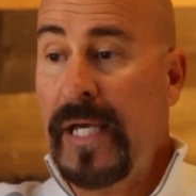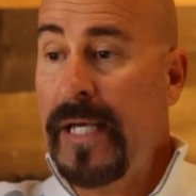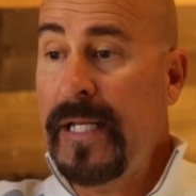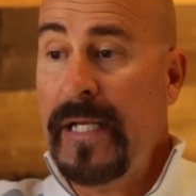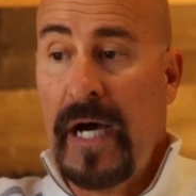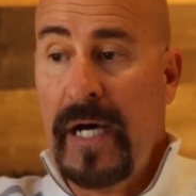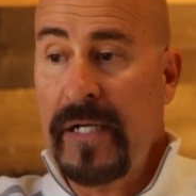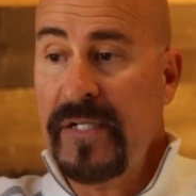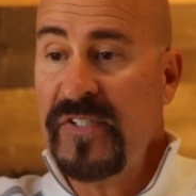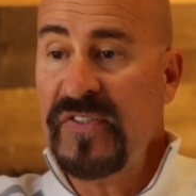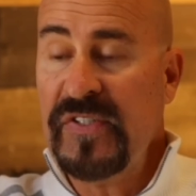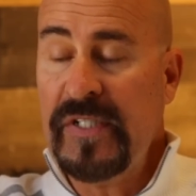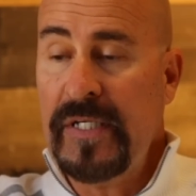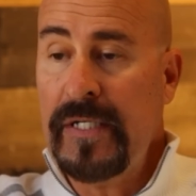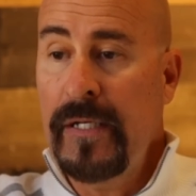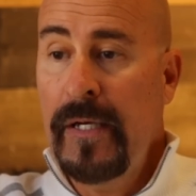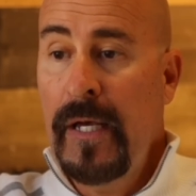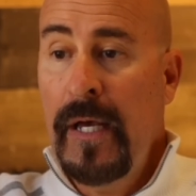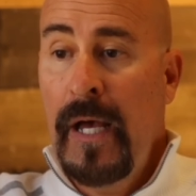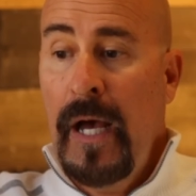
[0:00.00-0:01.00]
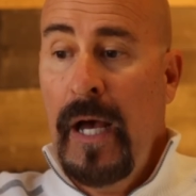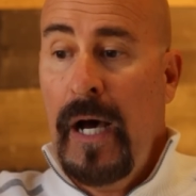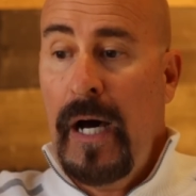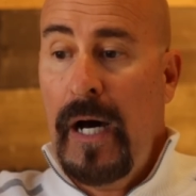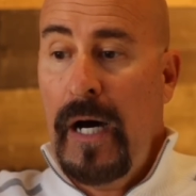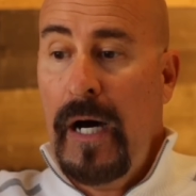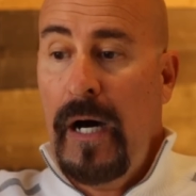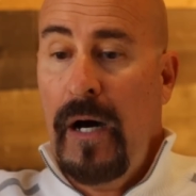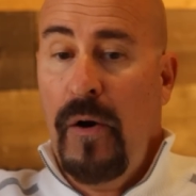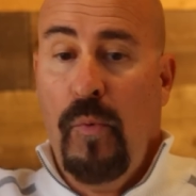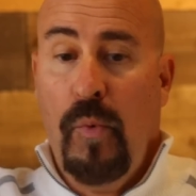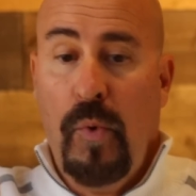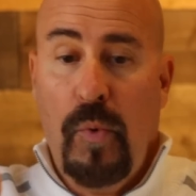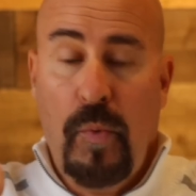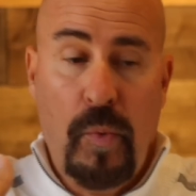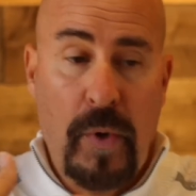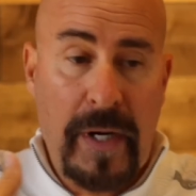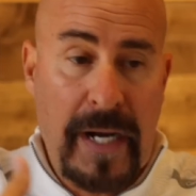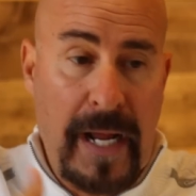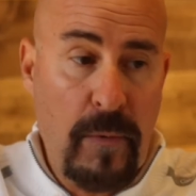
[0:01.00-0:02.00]
And honestly,
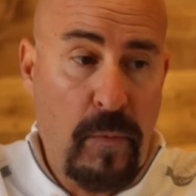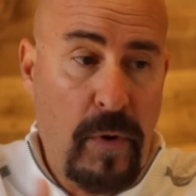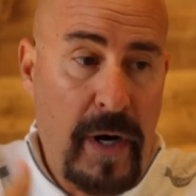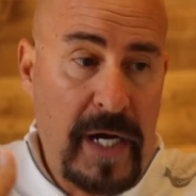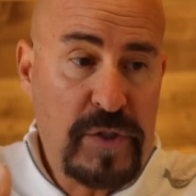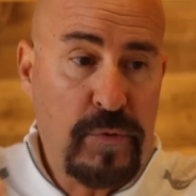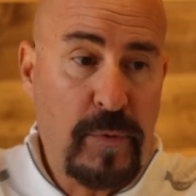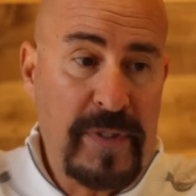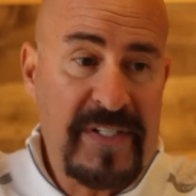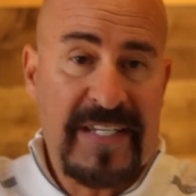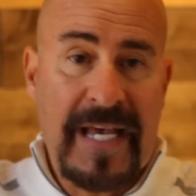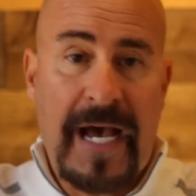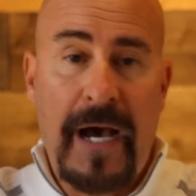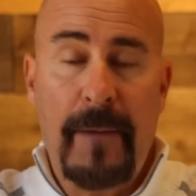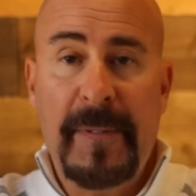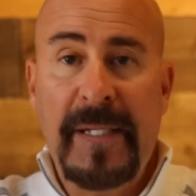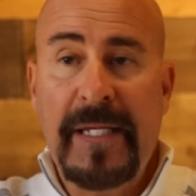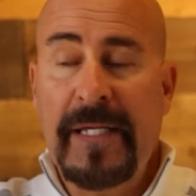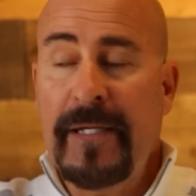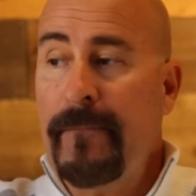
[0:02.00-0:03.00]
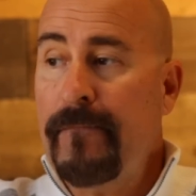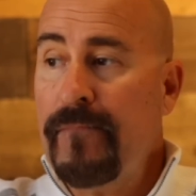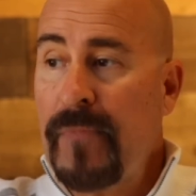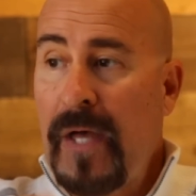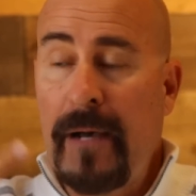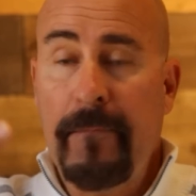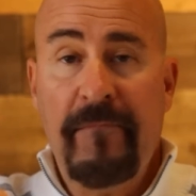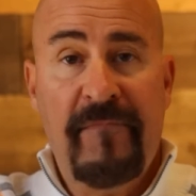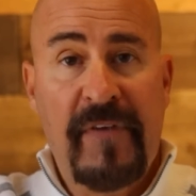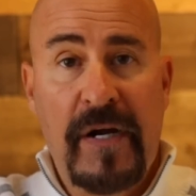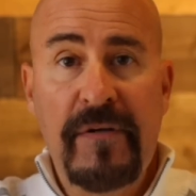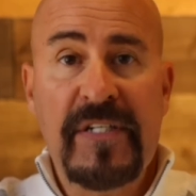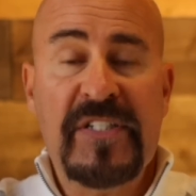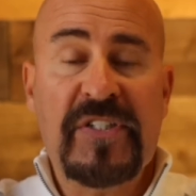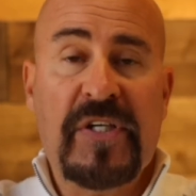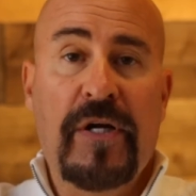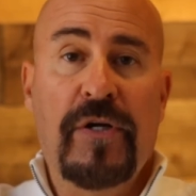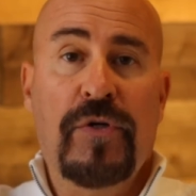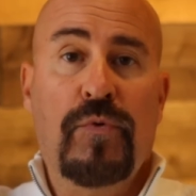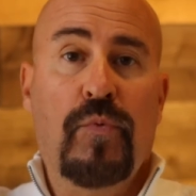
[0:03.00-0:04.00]
when I watch what is happening, I'm very
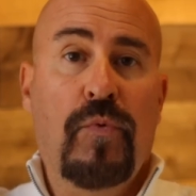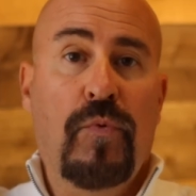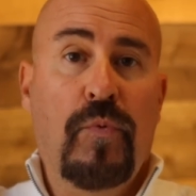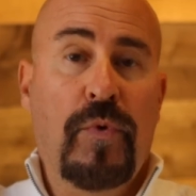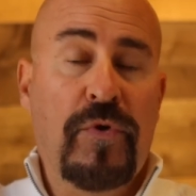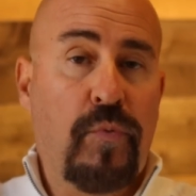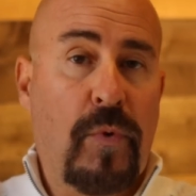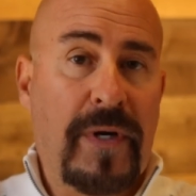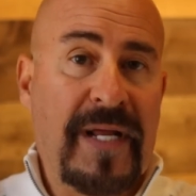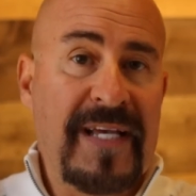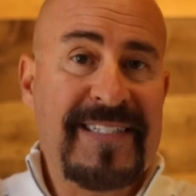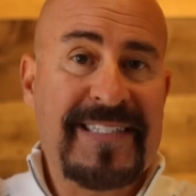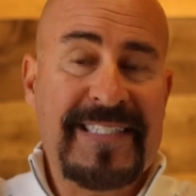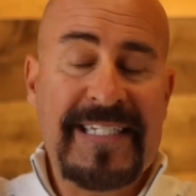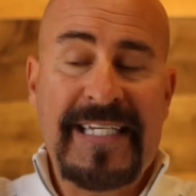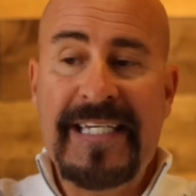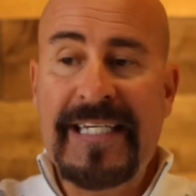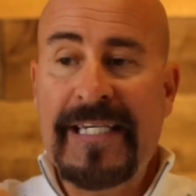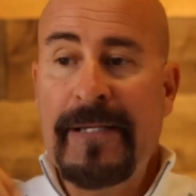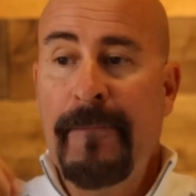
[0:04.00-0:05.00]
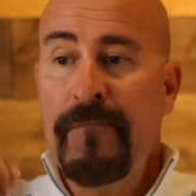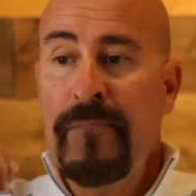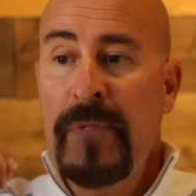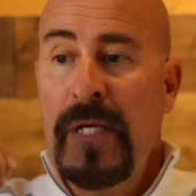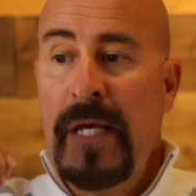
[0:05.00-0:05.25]
scared with what I see.